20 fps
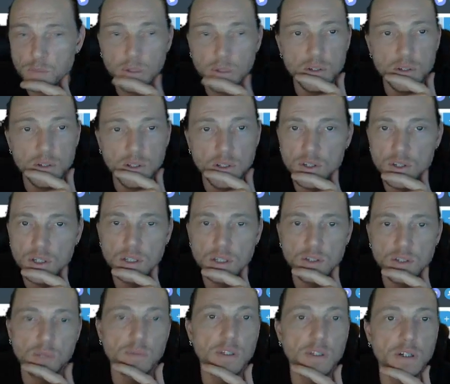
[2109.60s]
but you can see the
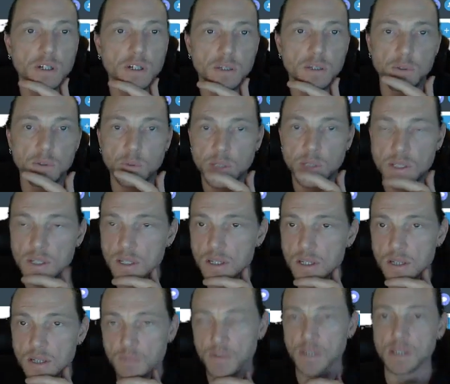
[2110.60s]
similarity between
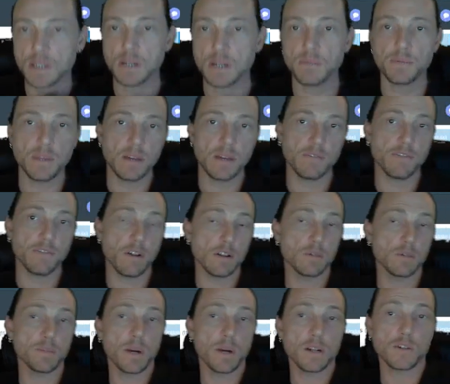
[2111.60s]
systems, except that Follow
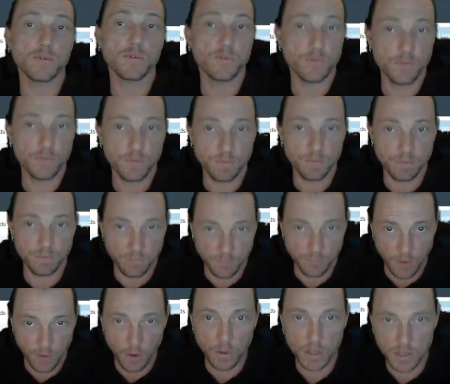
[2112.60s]
Up Boss
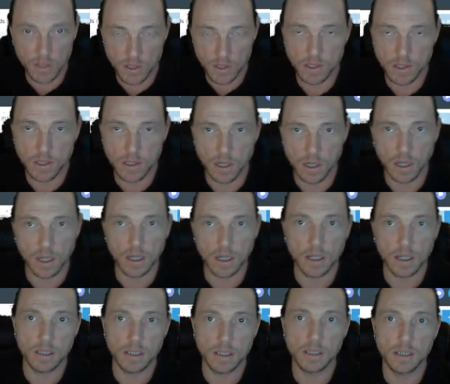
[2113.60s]
focuses
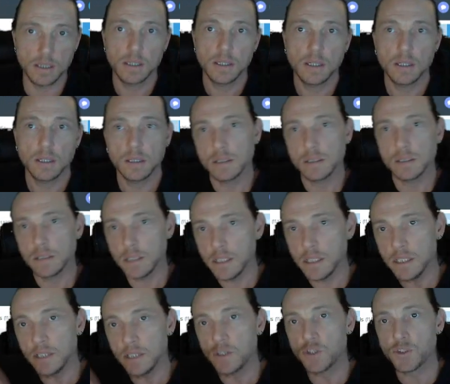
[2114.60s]
on
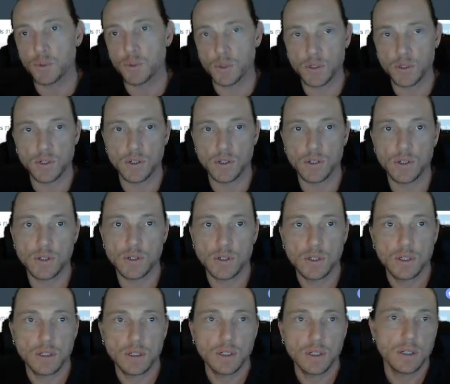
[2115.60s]
lead sources,
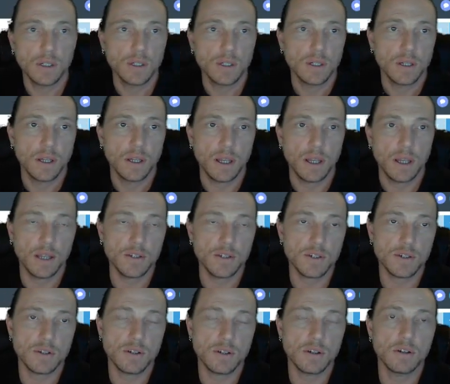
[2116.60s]
and
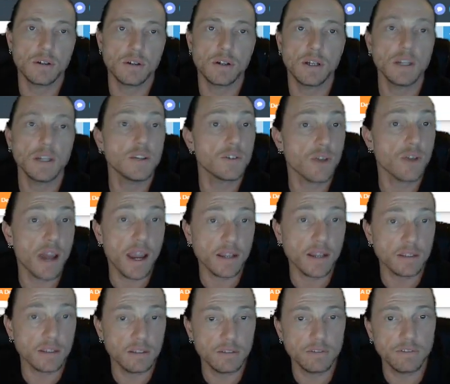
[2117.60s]
Sierra
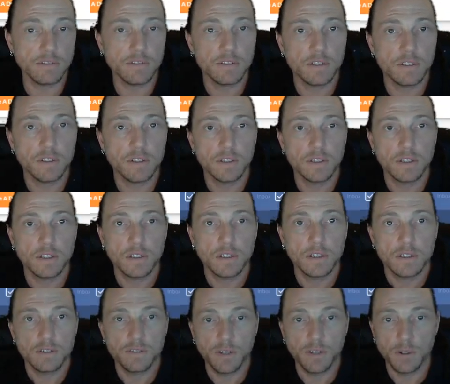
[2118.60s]
Interactive
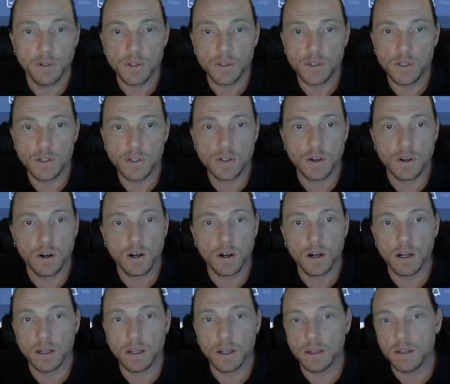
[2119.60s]
focuses
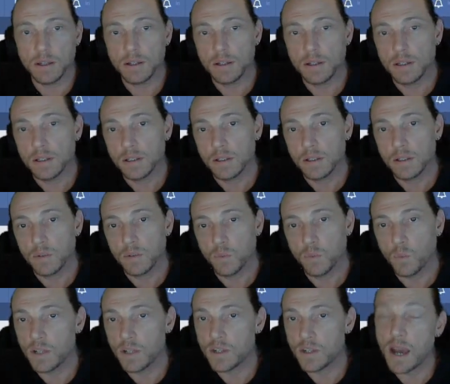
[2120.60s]
on
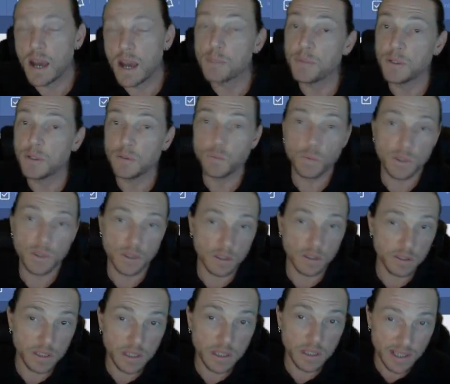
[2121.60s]
what's happened with the
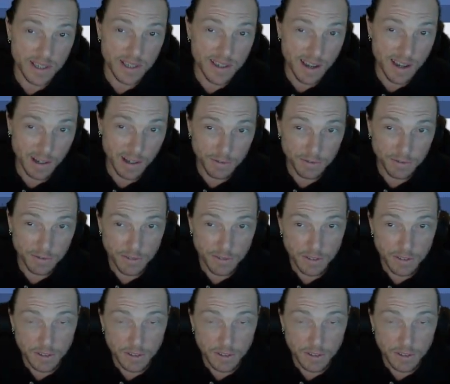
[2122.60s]
lead itself.